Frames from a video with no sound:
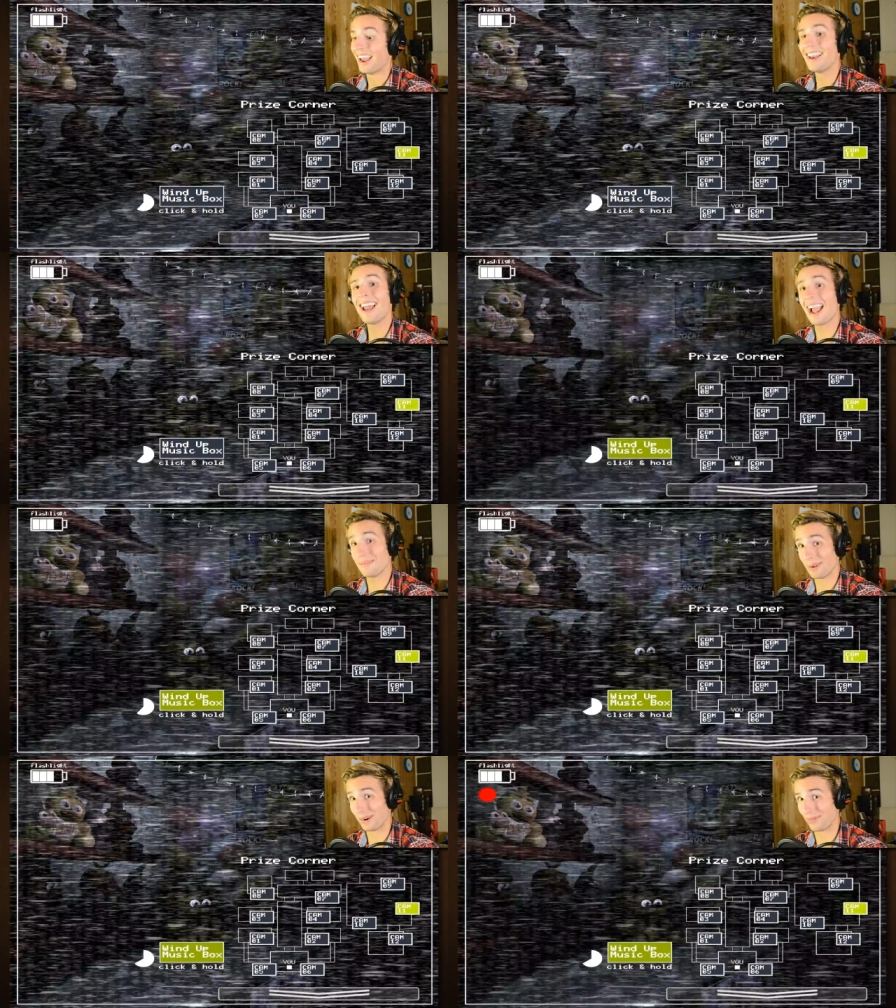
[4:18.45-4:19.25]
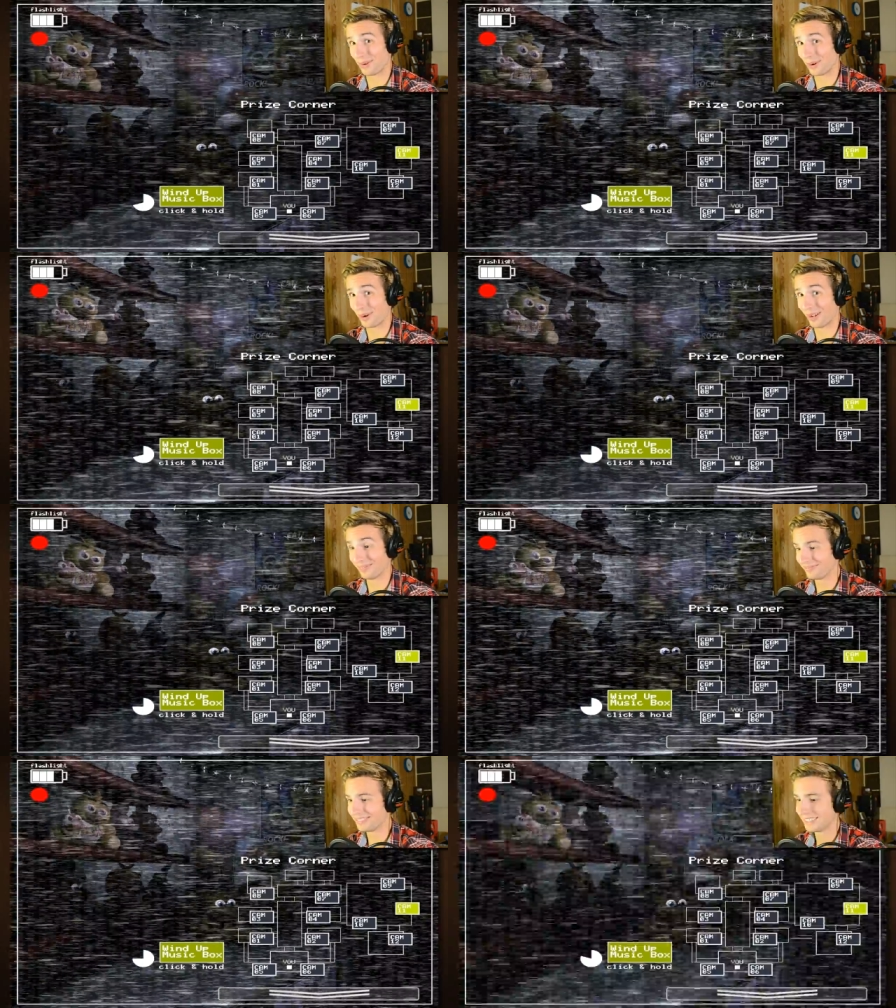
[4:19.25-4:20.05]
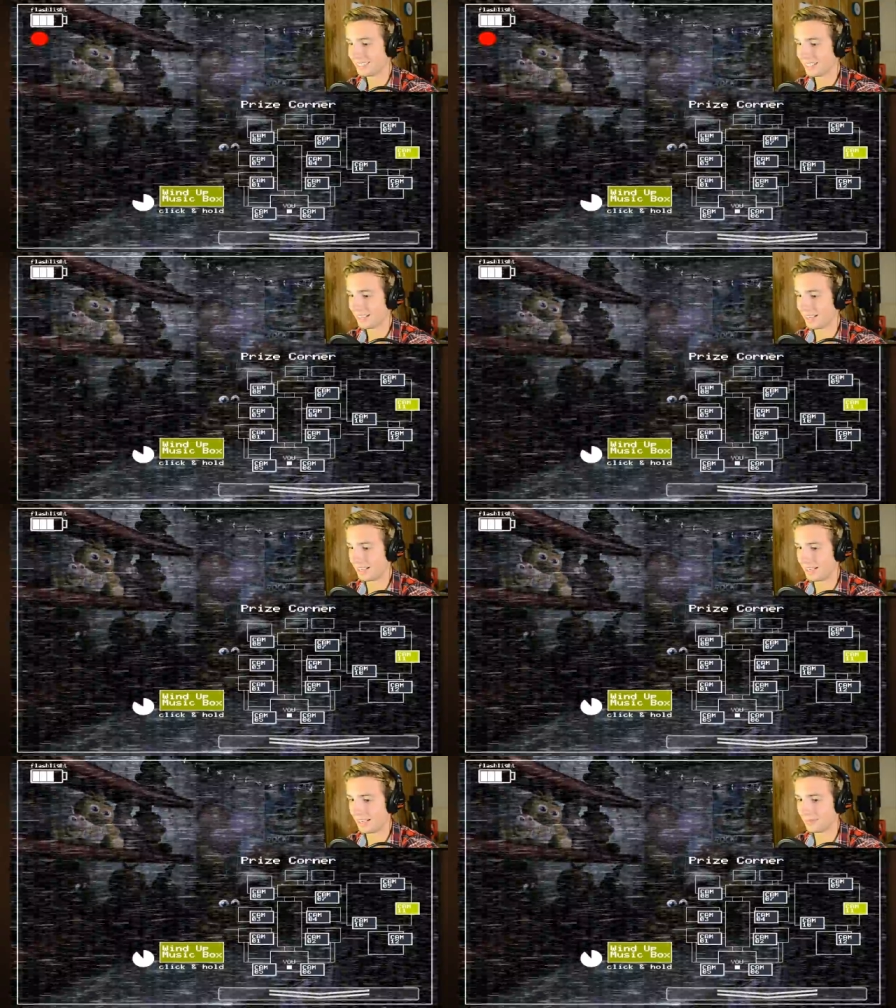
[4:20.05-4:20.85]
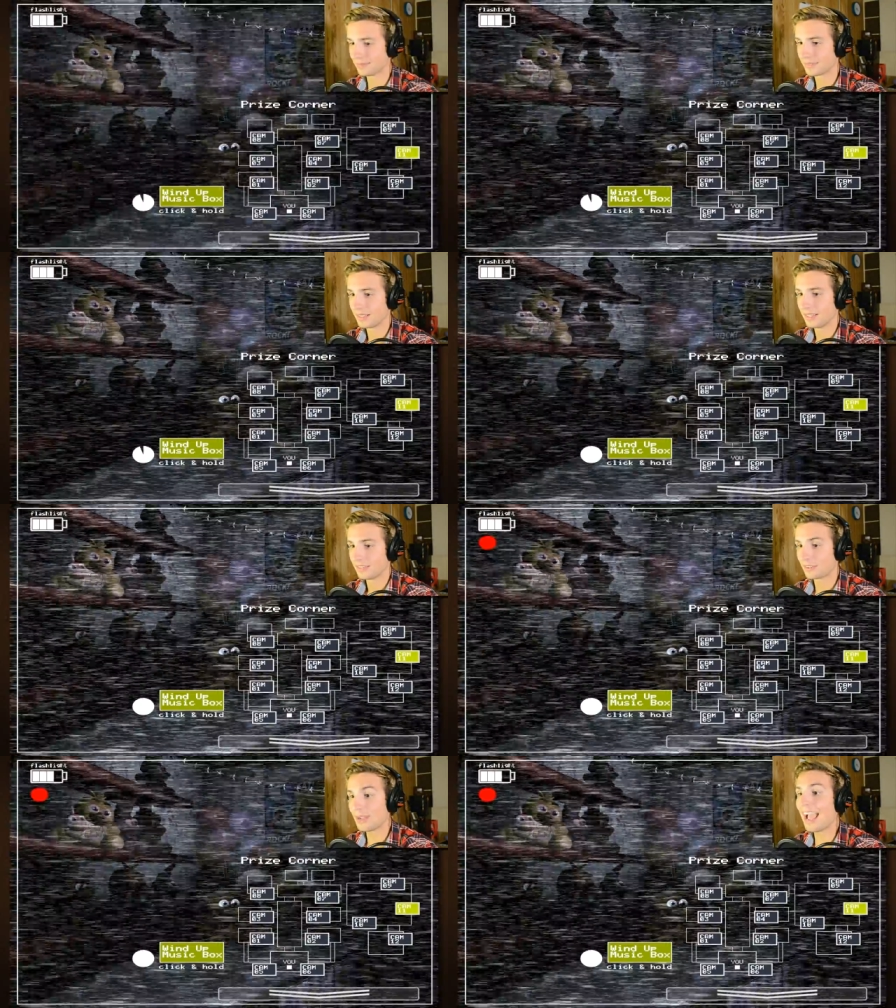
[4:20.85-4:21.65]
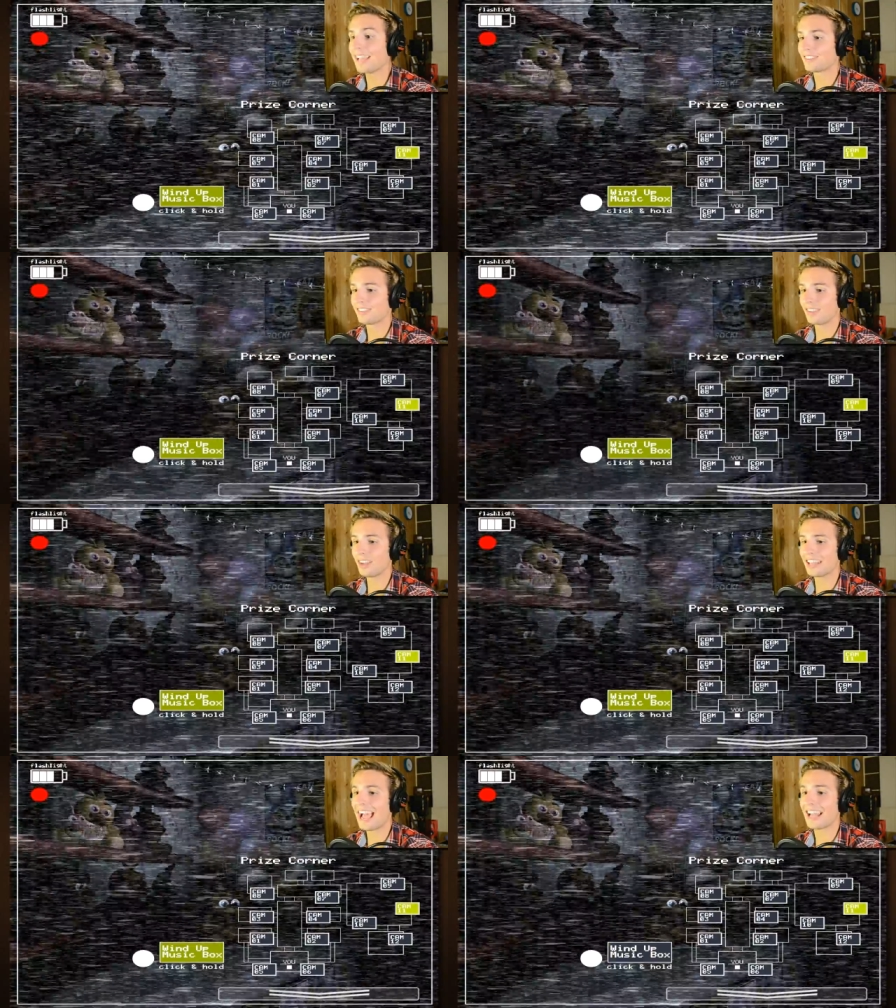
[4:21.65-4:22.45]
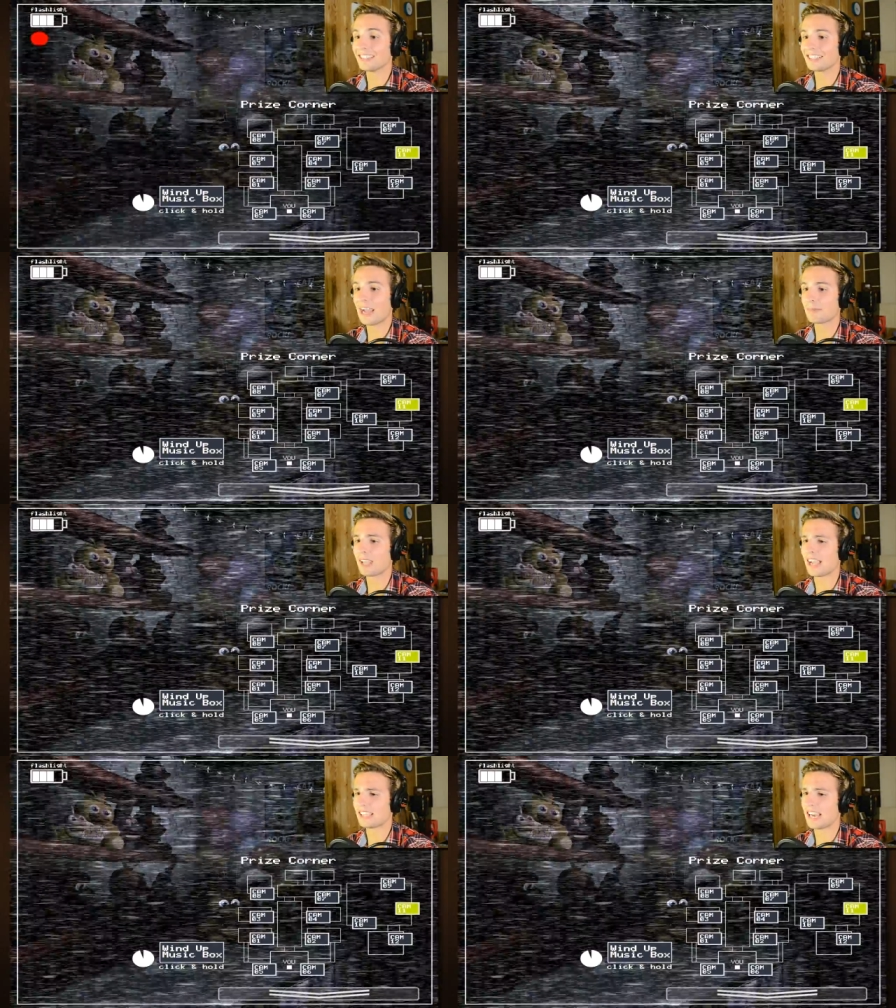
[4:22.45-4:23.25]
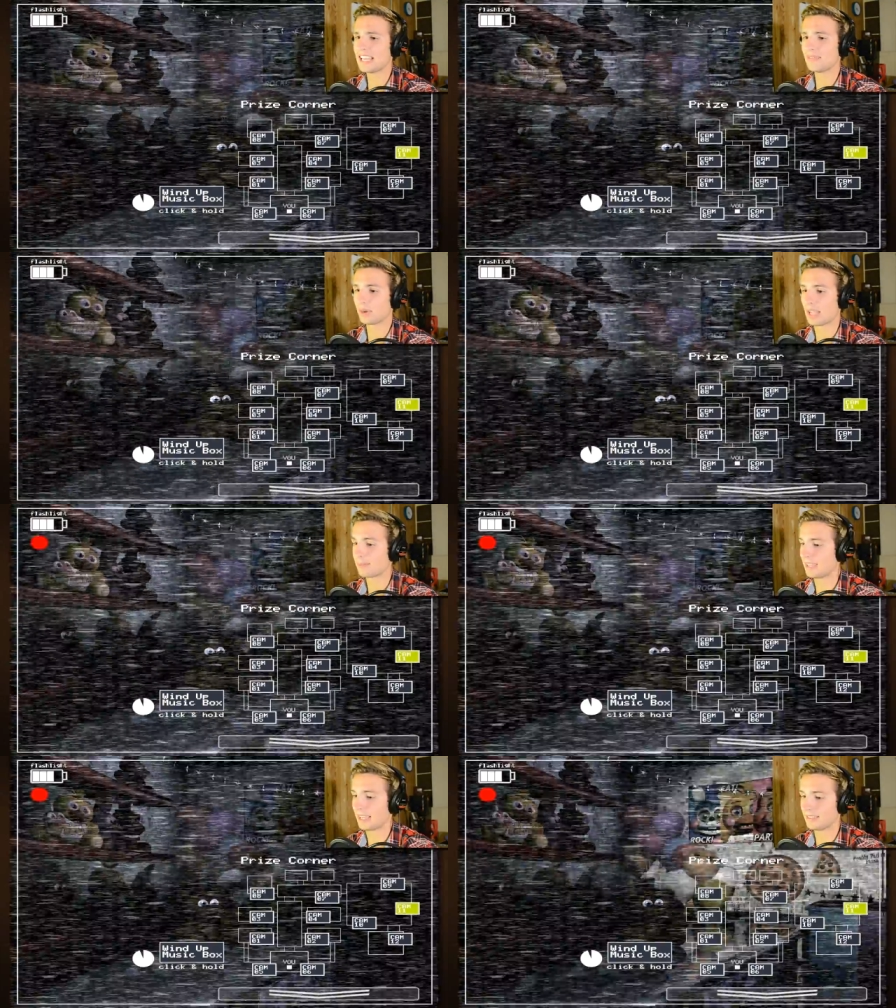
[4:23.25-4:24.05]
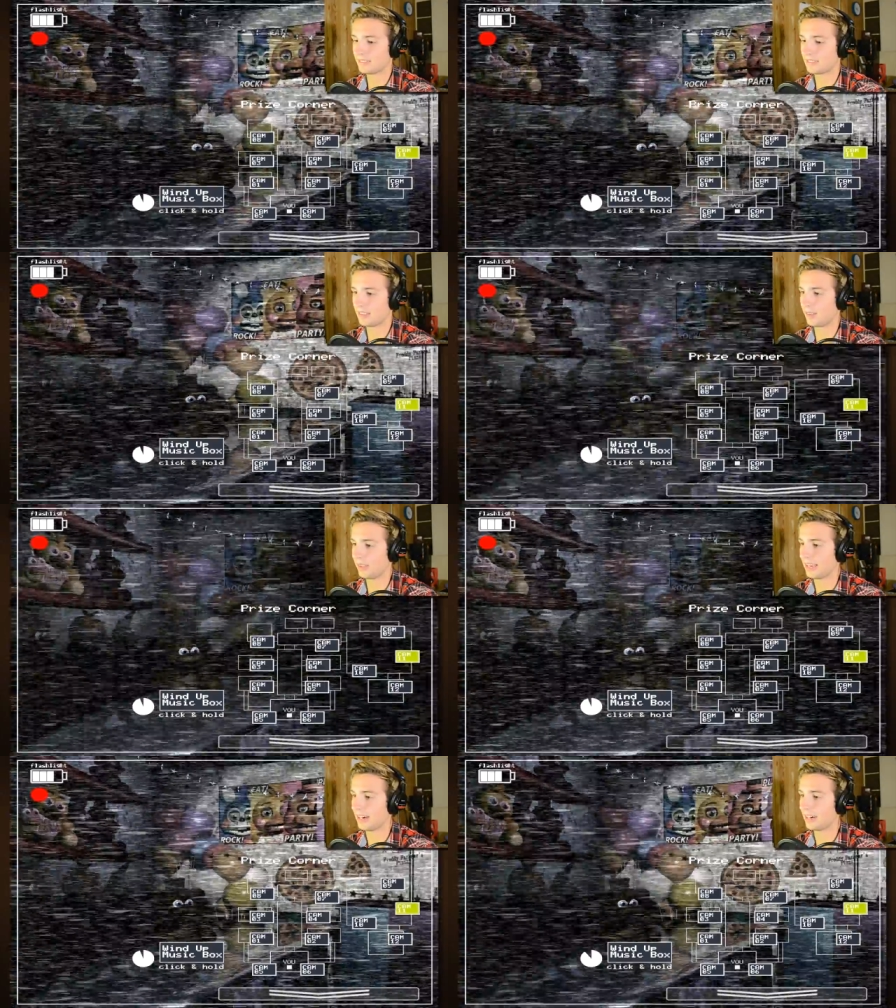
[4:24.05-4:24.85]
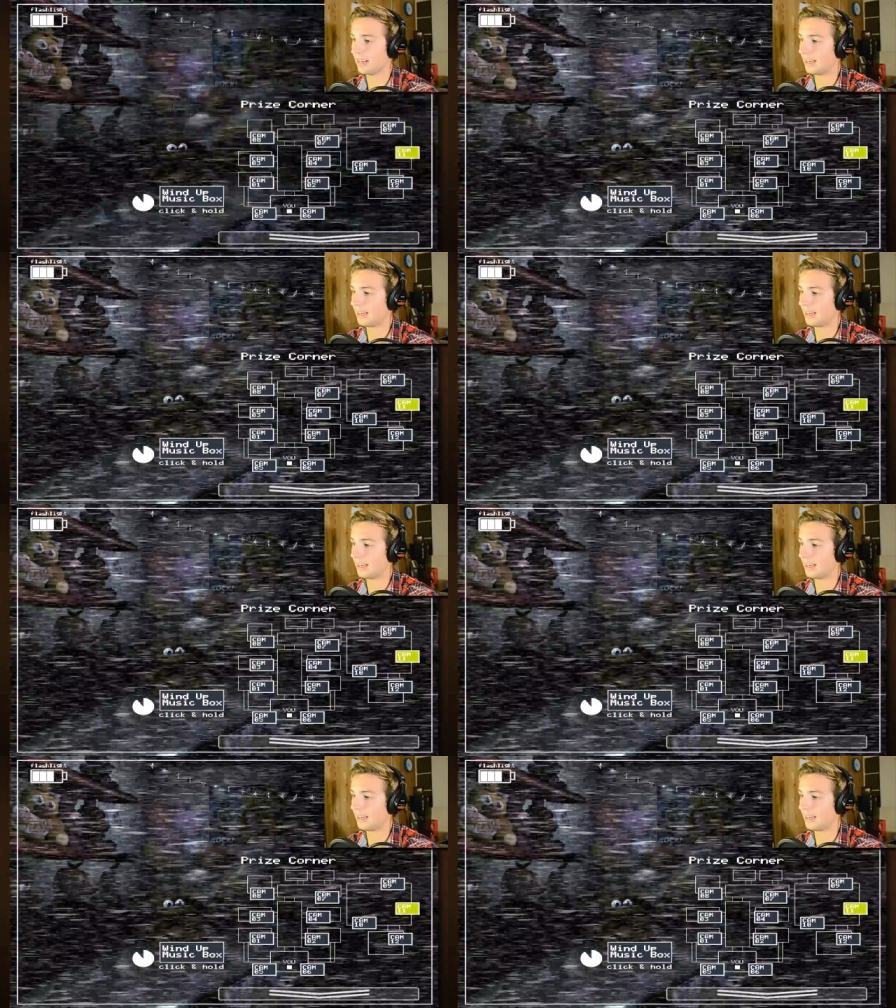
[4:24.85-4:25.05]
Nightmare fuel. Um. So yes, look at that, the cupcake, that evil cupcake, still there.